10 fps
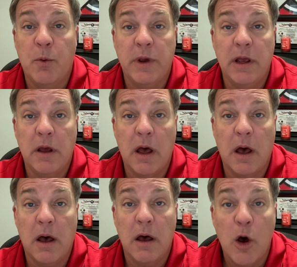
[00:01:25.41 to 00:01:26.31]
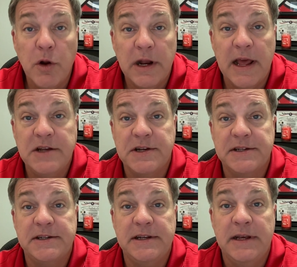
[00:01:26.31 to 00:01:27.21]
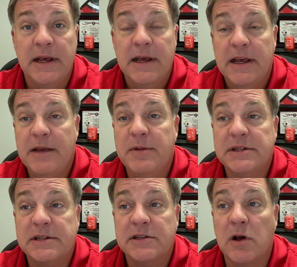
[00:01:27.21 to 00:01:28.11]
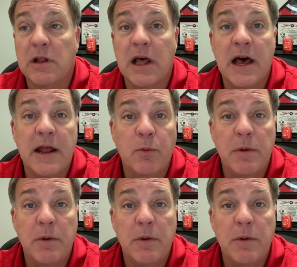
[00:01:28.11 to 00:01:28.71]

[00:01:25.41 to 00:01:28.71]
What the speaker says: We own an agency, eBusiness Online.